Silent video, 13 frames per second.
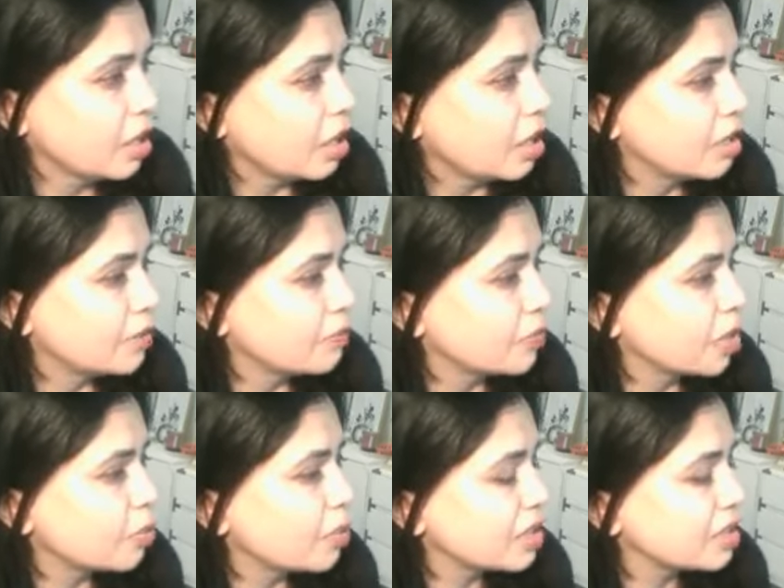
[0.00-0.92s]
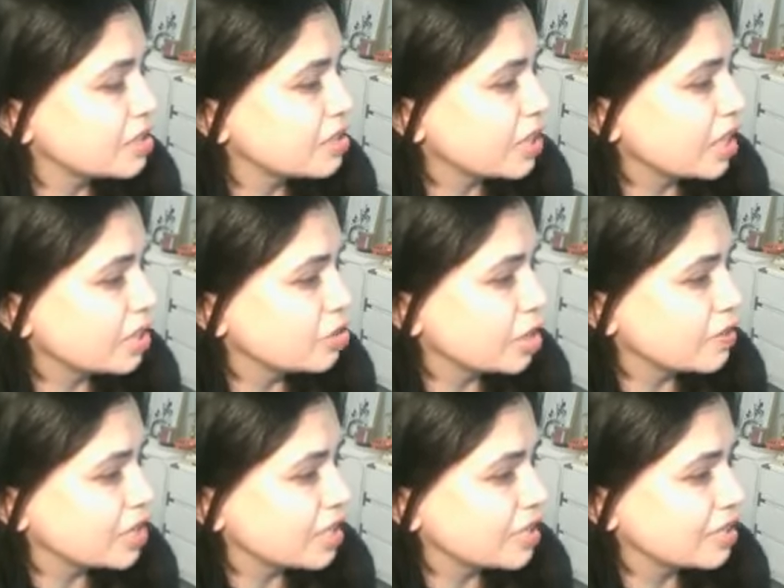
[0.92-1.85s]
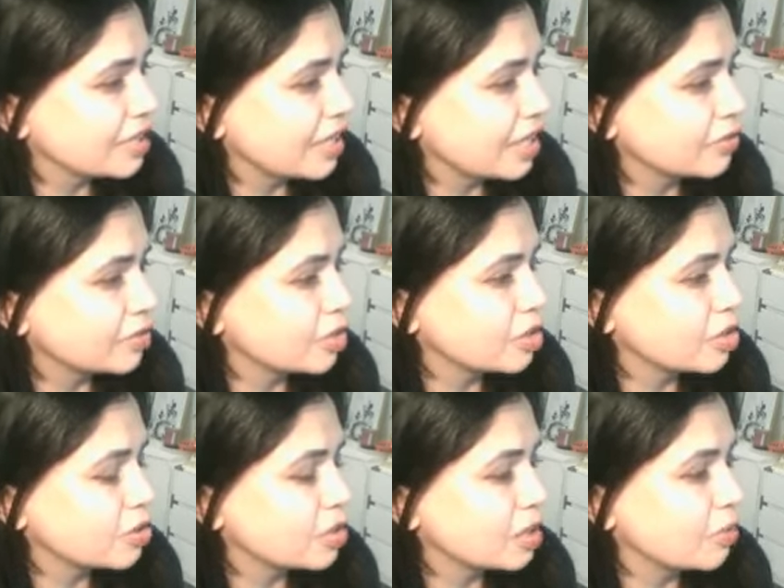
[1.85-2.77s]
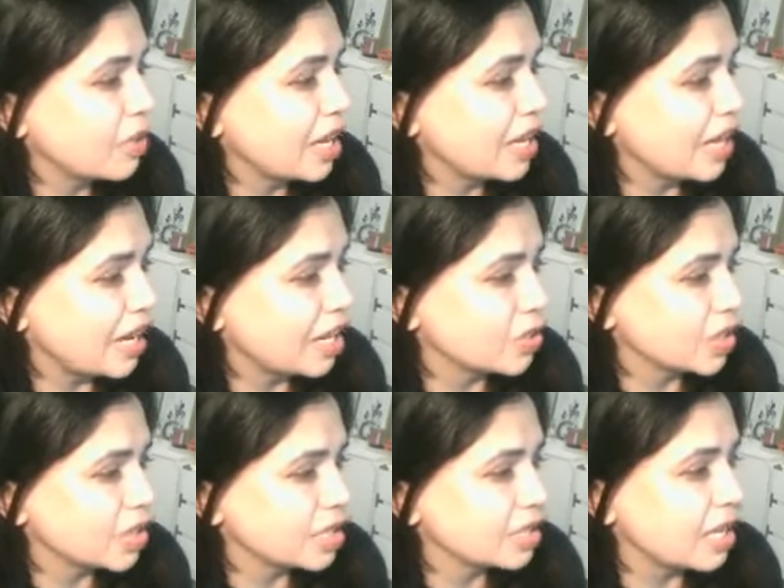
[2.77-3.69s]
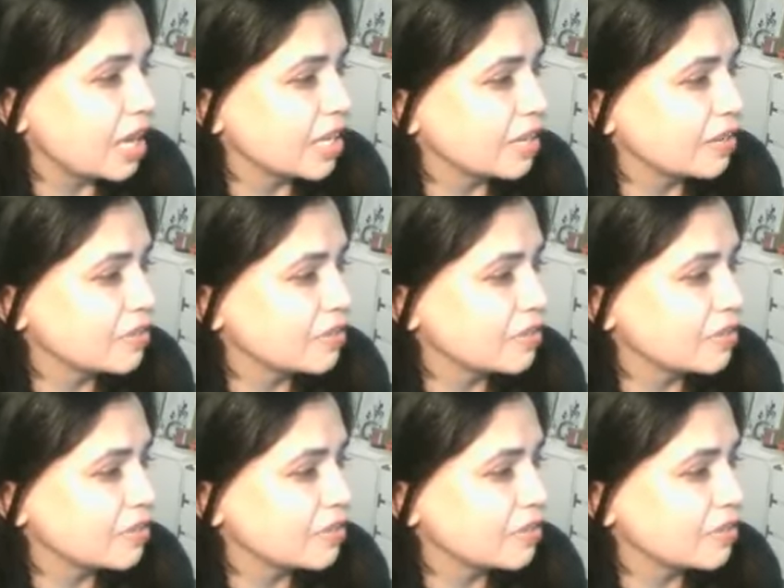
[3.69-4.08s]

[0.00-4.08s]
A relative got a driver's license in California using my address. I have